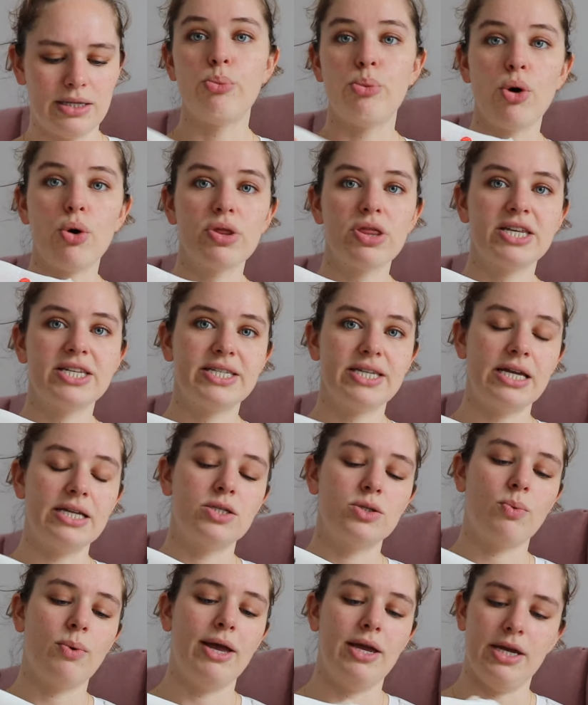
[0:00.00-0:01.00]
Both
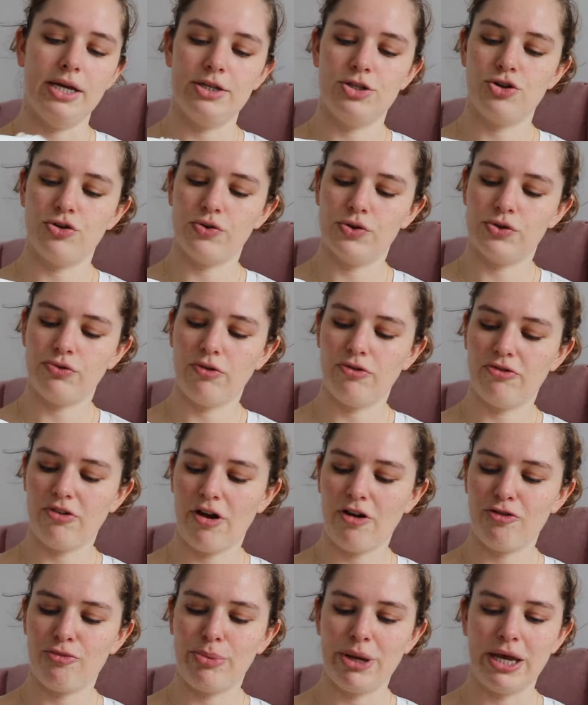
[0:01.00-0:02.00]
sets were €8 for
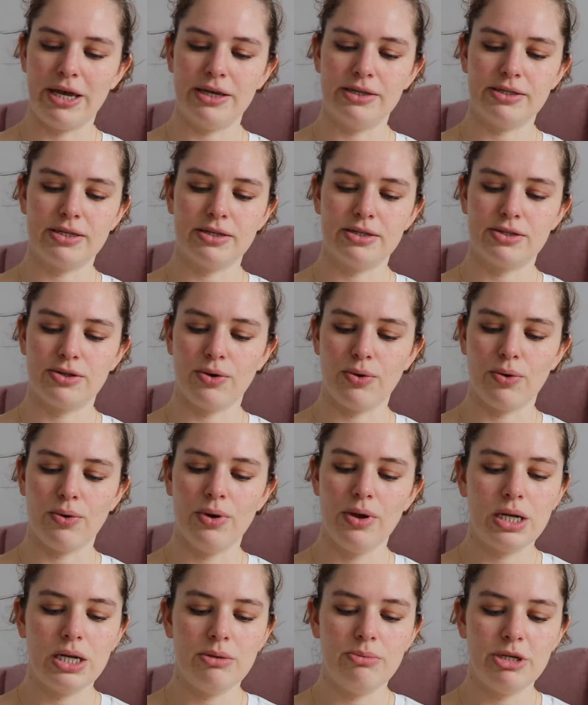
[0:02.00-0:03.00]
5 pairs, so
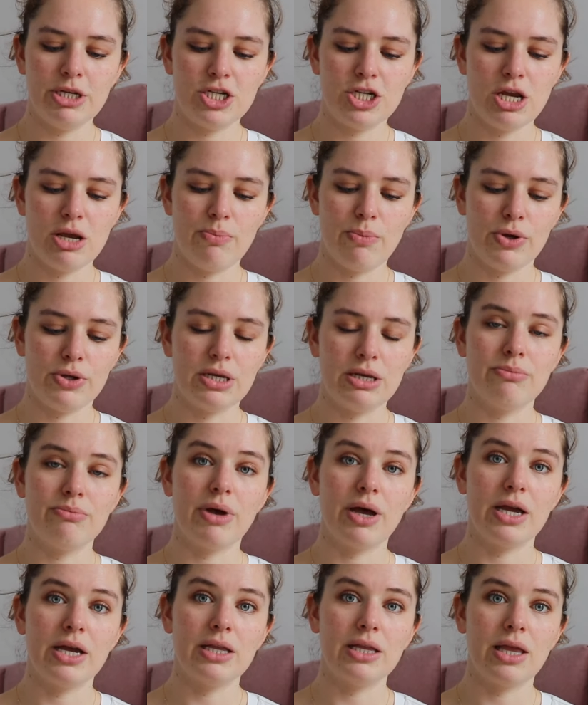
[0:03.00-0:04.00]
a little bit cheaper than
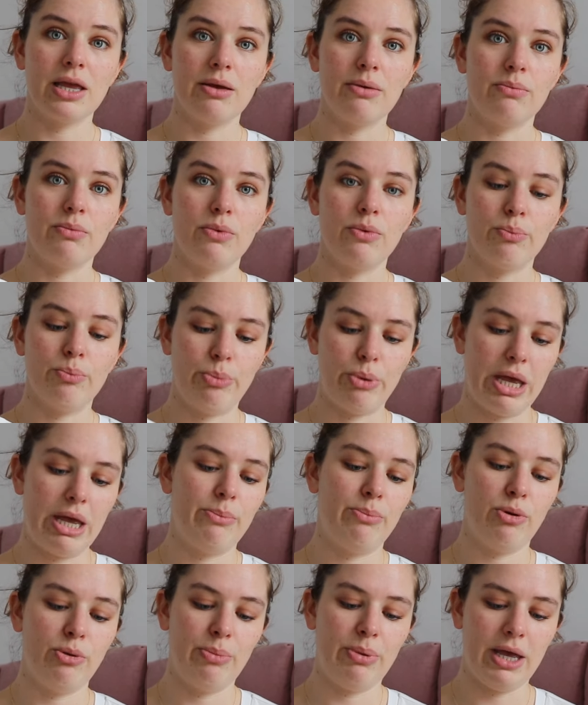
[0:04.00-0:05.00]
buying them pair
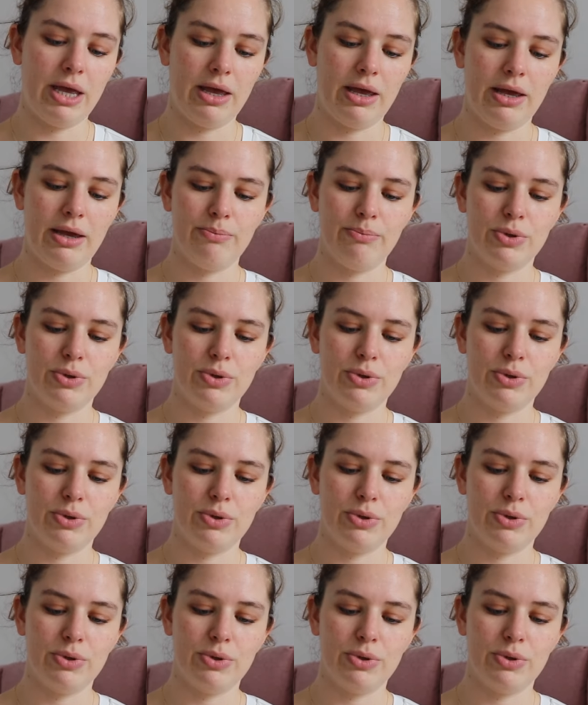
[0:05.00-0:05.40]
per pair,